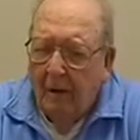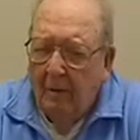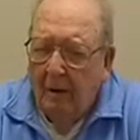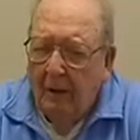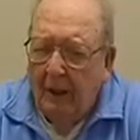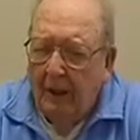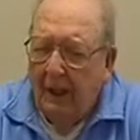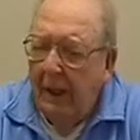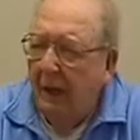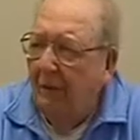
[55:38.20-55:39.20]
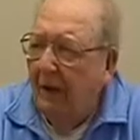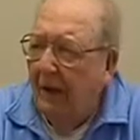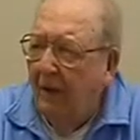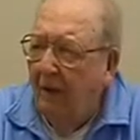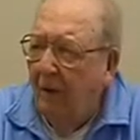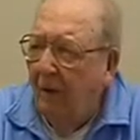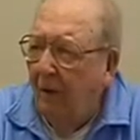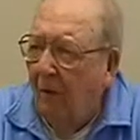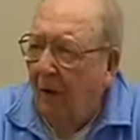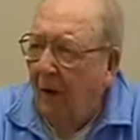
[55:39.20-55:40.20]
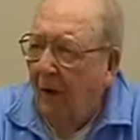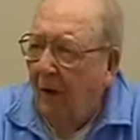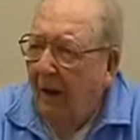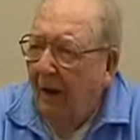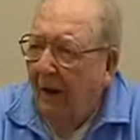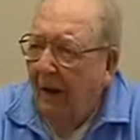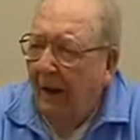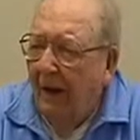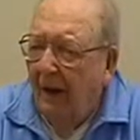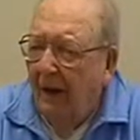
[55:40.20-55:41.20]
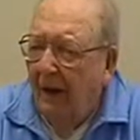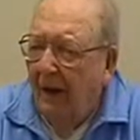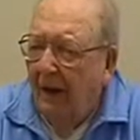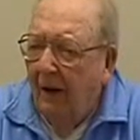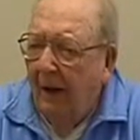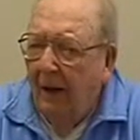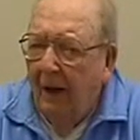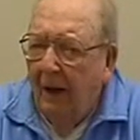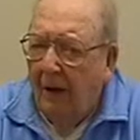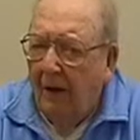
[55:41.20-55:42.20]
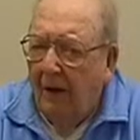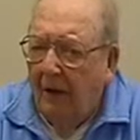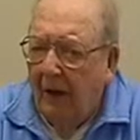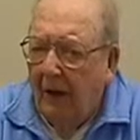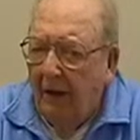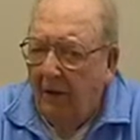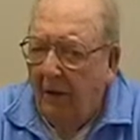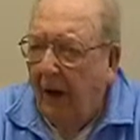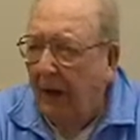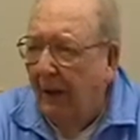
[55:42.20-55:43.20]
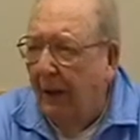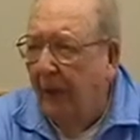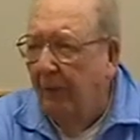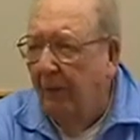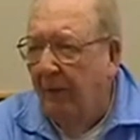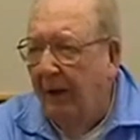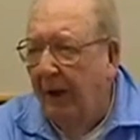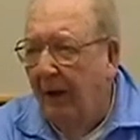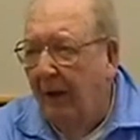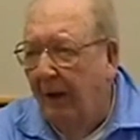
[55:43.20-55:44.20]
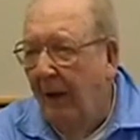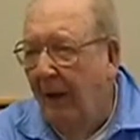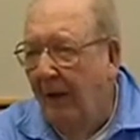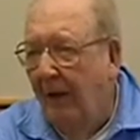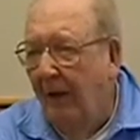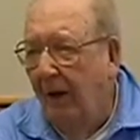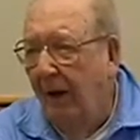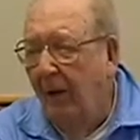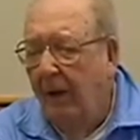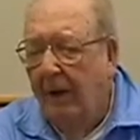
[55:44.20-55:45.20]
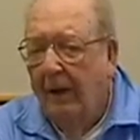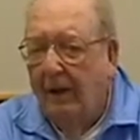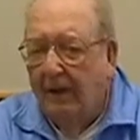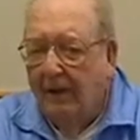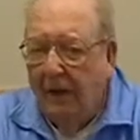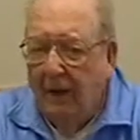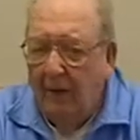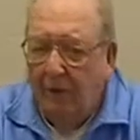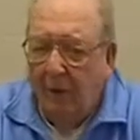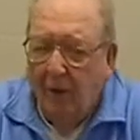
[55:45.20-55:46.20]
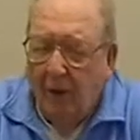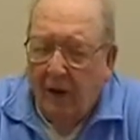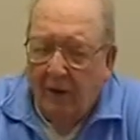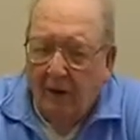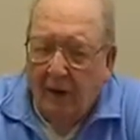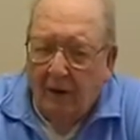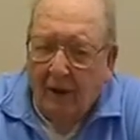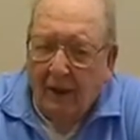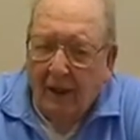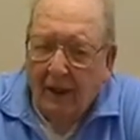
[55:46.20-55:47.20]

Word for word: But they didn't have any control uh, other than trying to keep the thing in line, you know, St stood watch that way.